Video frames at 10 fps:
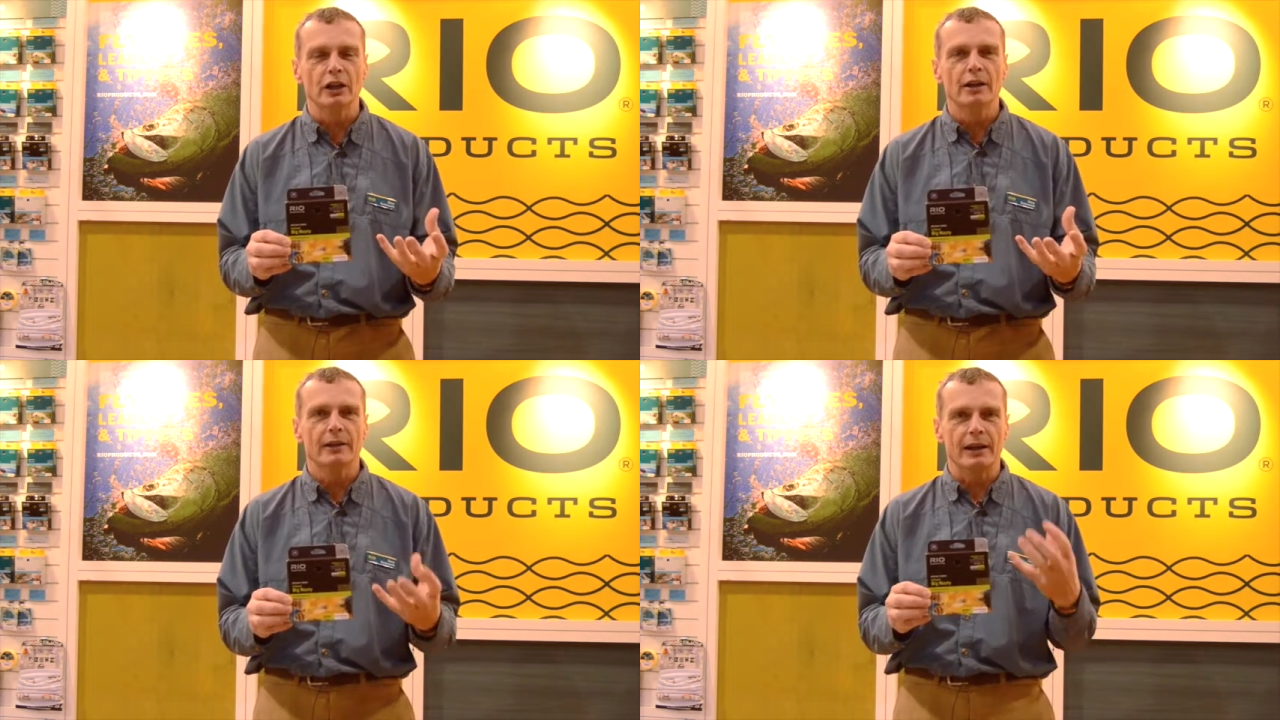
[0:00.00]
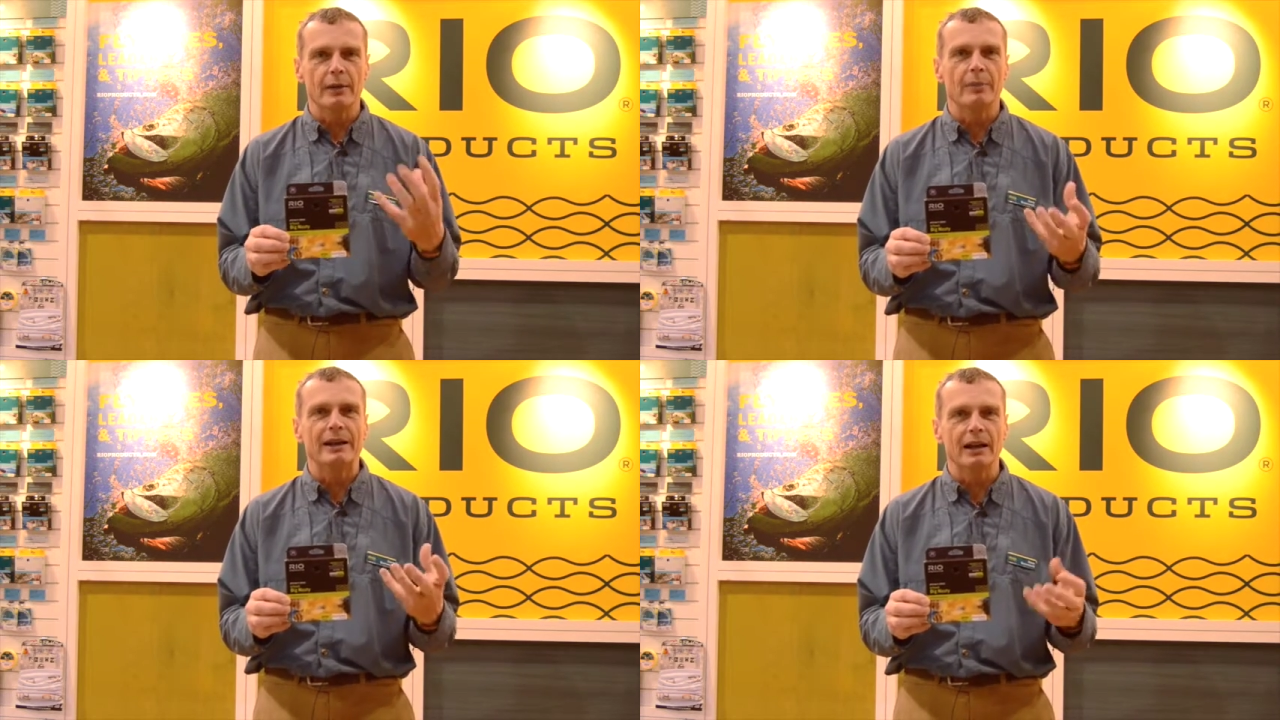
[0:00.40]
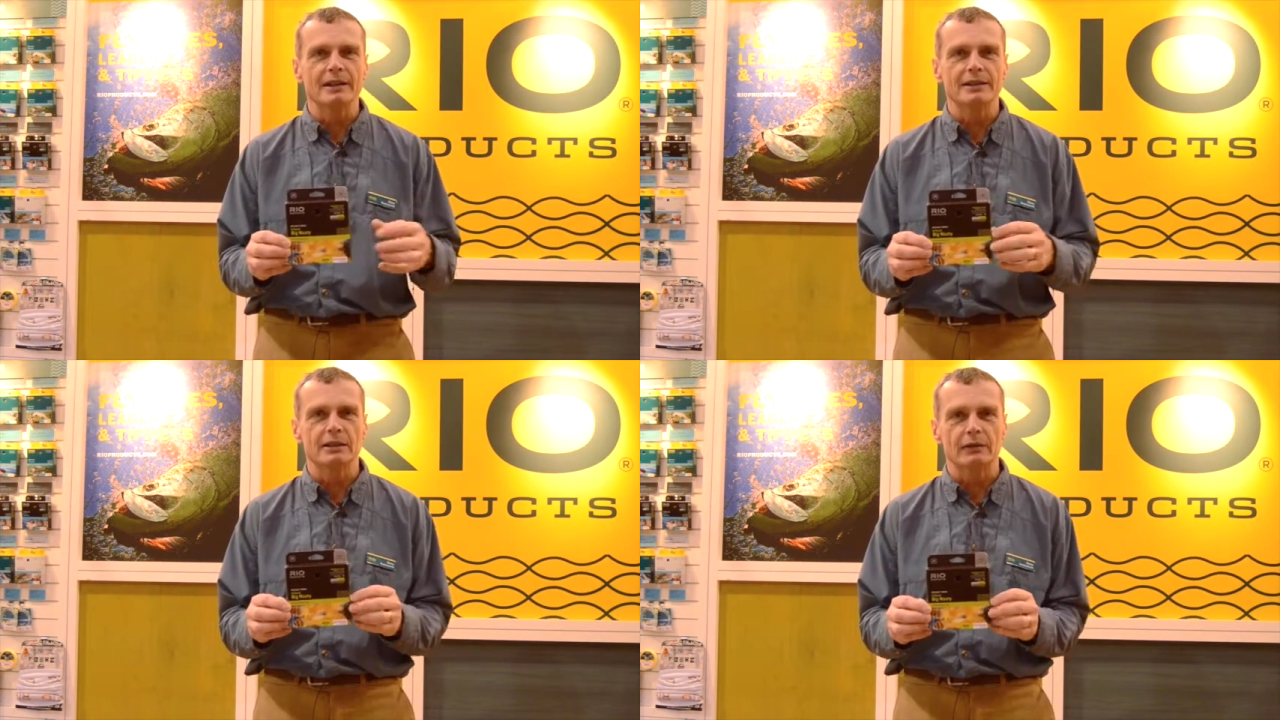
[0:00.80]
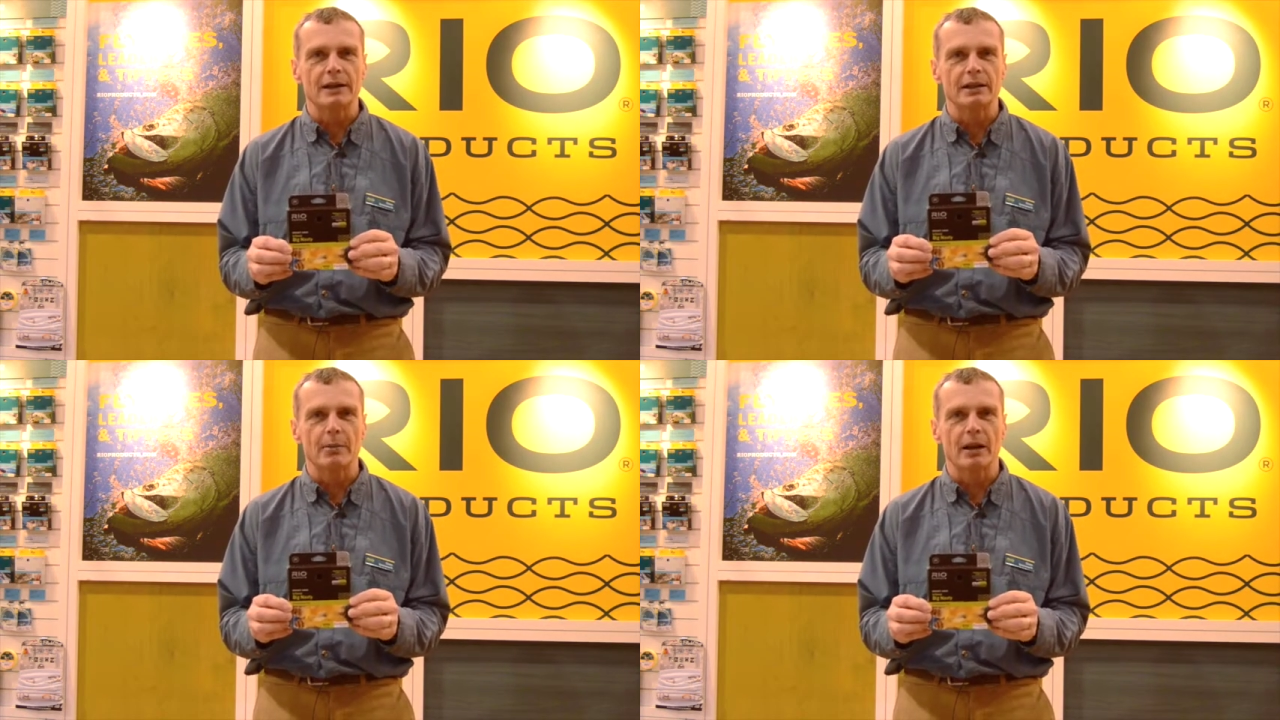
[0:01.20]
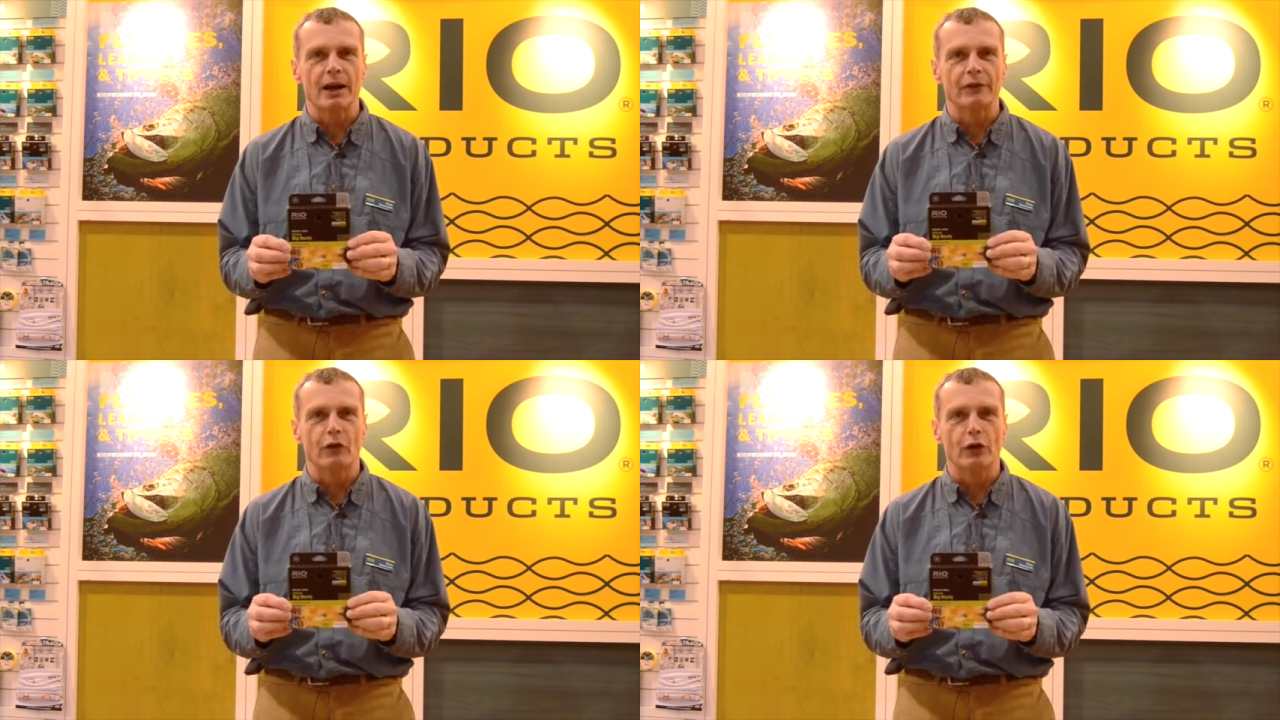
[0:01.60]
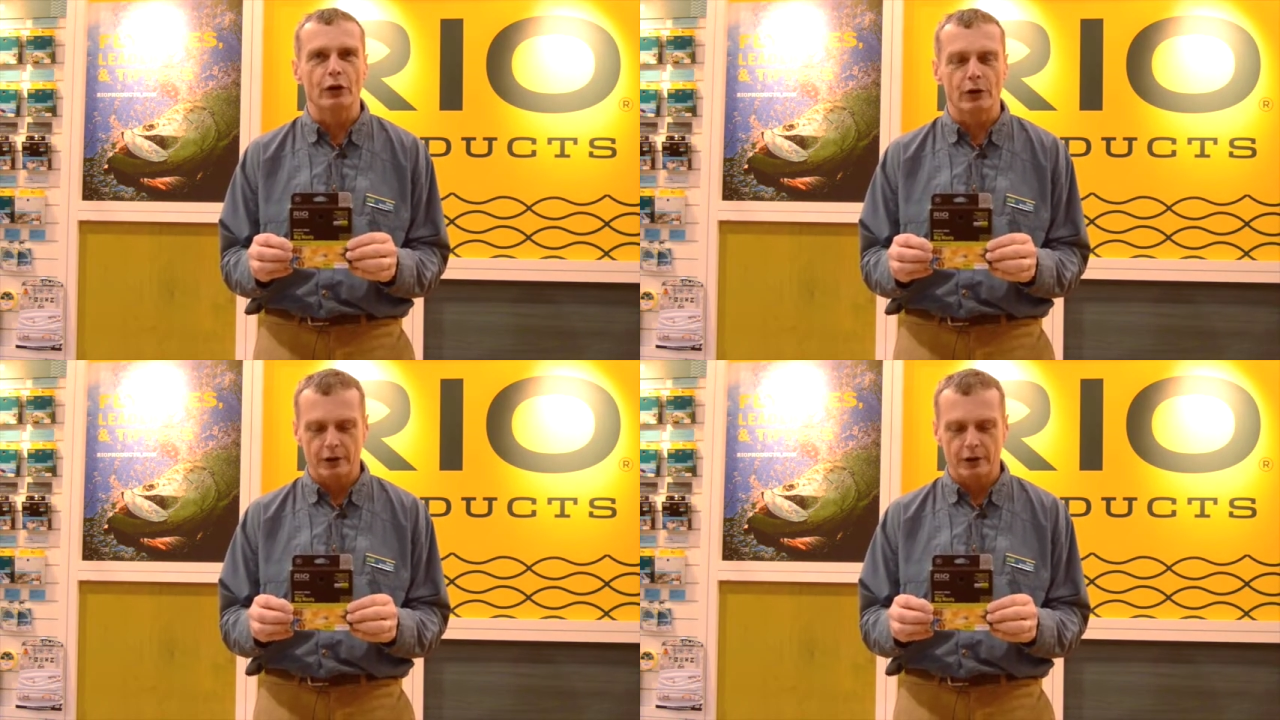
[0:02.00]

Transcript: then the Big Nasty is the right type of line for you.